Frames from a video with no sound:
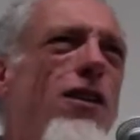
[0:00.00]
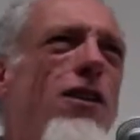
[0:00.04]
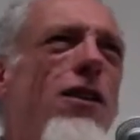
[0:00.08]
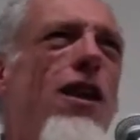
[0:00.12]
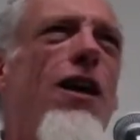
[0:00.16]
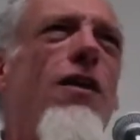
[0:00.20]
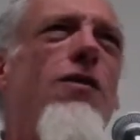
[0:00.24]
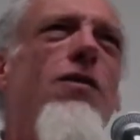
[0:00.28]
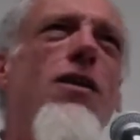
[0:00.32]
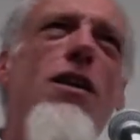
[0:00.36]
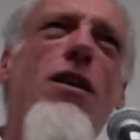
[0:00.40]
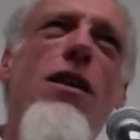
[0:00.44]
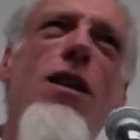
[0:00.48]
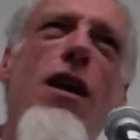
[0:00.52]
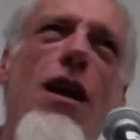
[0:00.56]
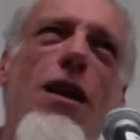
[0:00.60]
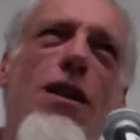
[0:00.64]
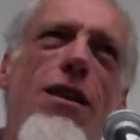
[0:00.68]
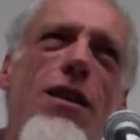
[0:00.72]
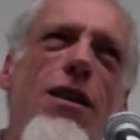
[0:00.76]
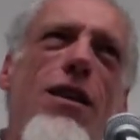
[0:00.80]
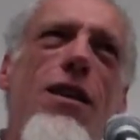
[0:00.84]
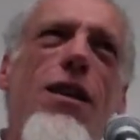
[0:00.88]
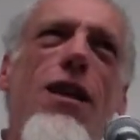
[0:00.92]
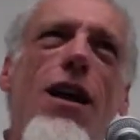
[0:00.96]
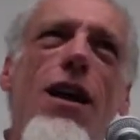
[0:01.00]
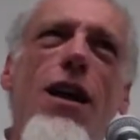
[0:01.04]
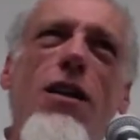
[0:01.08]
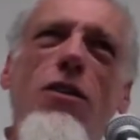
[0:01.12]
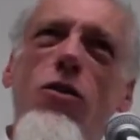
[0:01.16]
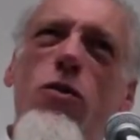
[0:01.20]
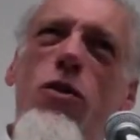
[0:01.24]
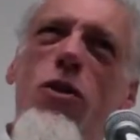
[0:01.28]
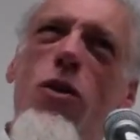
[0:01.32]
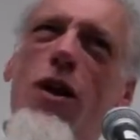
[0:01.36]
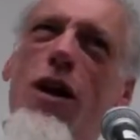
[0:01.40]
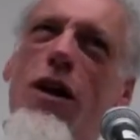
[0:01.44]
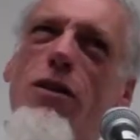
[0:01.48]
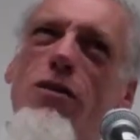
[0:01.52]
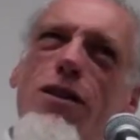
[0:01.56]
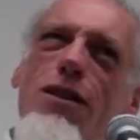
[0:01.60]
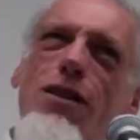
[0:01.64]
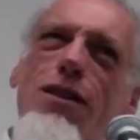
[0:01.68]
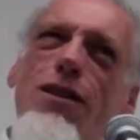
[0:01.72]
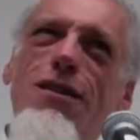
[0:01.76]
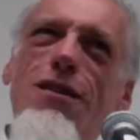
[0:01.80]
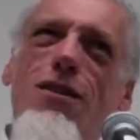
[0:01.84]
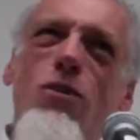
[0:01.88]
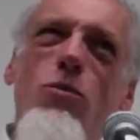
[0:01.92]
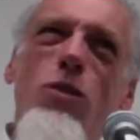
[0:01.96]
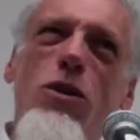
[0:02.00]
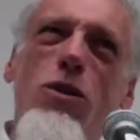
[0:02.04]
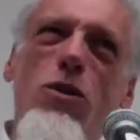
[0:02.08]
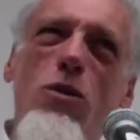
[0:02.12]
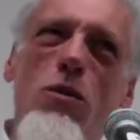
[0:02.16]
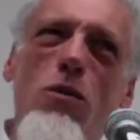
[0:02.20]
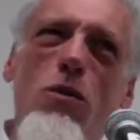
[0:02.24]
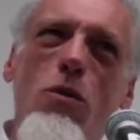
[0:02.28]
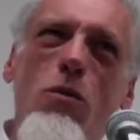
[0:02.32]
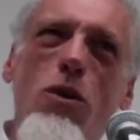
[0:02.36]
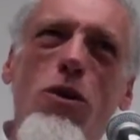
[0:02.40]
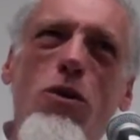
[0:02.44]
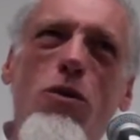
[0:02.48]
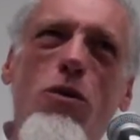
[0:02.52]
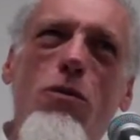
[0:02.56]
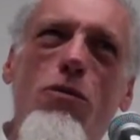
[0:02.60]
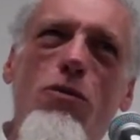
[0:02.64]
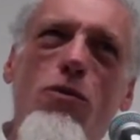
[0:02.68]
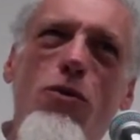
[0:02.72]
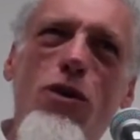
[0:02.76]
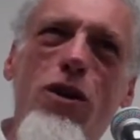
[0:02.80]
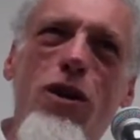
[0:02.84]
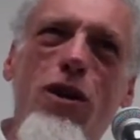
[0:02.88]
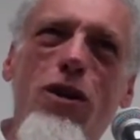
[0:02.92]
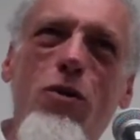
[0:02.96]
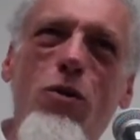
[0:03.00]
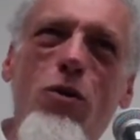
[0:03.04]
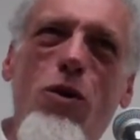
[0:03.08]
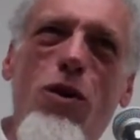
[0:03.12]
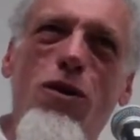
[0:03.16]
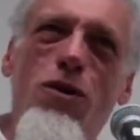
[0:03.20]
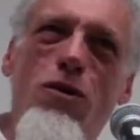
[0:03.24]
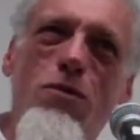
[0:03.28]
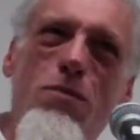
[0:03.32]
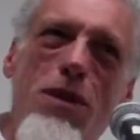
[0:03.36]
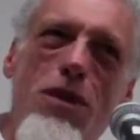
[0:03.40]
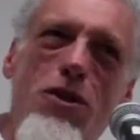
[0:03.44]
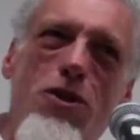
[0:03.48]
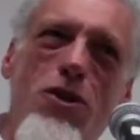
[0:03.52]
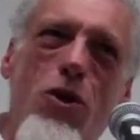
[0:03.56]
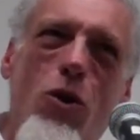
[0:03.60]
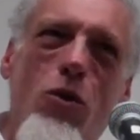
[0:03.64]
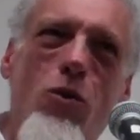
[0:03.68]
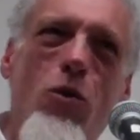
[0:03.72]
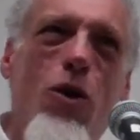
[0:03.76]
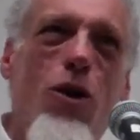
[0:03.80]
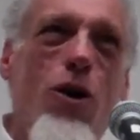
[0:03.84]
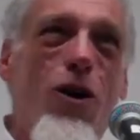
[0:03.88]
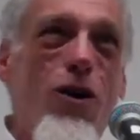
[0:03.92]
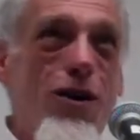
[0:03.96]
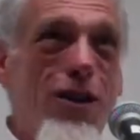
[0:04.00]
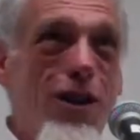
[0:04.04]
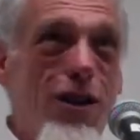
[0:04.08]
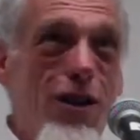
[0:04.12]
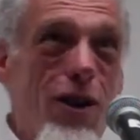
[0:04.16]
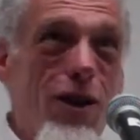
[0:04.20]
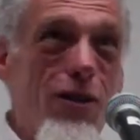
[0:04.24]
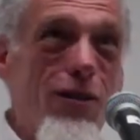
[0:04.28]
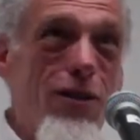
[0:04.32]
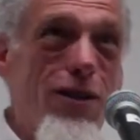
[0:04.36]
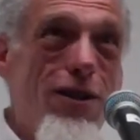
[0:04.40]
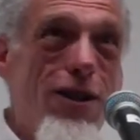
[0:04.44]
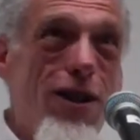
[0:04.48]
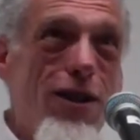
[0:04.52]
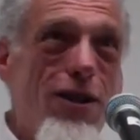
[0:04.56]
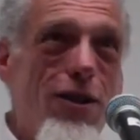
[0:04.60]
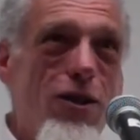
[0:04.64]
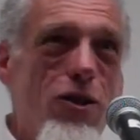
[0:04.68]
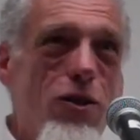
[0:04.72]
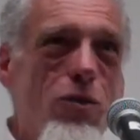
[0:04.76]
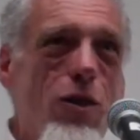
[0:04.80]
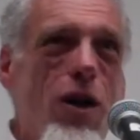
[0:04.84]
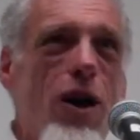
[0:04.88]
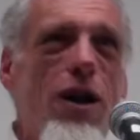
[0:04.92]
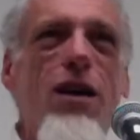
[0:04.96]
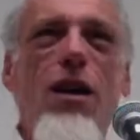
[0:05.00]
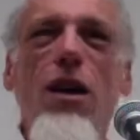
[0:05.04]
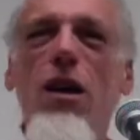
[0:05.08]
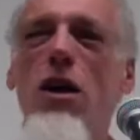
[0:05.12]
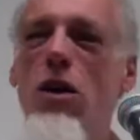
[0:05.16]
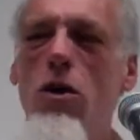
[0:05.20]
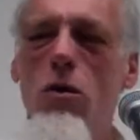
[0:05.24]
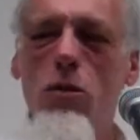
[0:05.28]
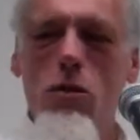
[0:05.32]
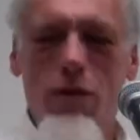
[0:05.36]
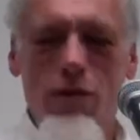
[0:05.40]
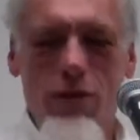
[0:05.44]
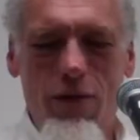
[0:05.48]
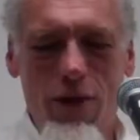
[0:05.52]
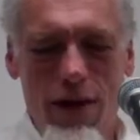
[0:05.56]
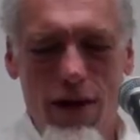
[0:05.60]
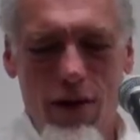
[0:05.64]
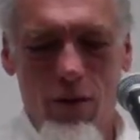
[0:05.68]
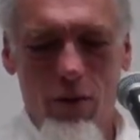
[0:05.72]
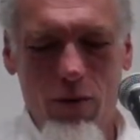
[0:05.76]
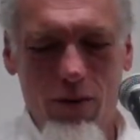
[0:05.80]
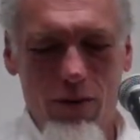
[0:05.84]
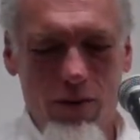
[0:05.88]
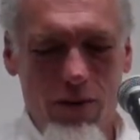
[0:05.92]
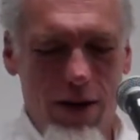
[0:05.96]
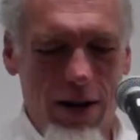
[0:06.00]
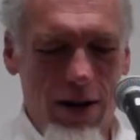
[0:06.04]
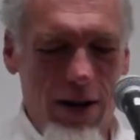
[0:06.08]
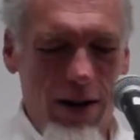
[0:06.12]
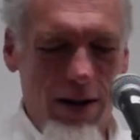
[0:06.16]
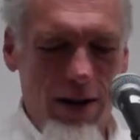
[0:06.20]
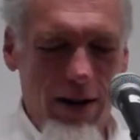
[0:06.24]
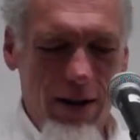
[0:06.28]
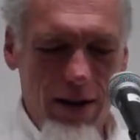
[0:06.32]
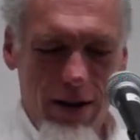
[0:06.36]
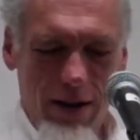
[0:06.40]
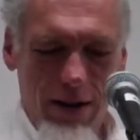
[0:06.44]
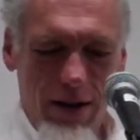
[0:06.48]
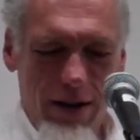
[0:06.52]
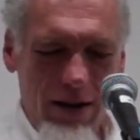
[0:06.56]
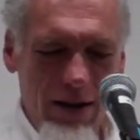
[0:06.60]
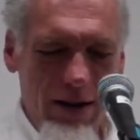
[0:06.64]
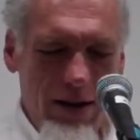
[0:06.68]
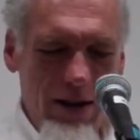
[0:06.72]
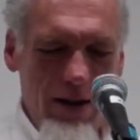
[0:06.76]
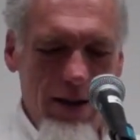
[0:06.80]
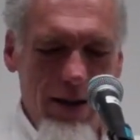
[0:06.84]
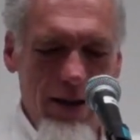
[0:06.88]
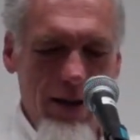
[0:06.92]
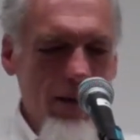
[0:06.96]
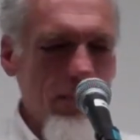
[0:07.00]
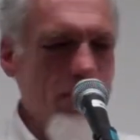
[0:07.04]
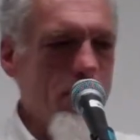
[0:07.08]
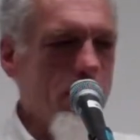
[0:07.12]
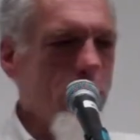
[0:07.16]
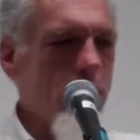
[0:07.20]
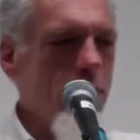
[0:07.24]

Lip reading: and laughed, and you know how things with your friend where it's been so wrong and then all of a sudden it's right. Reve did it.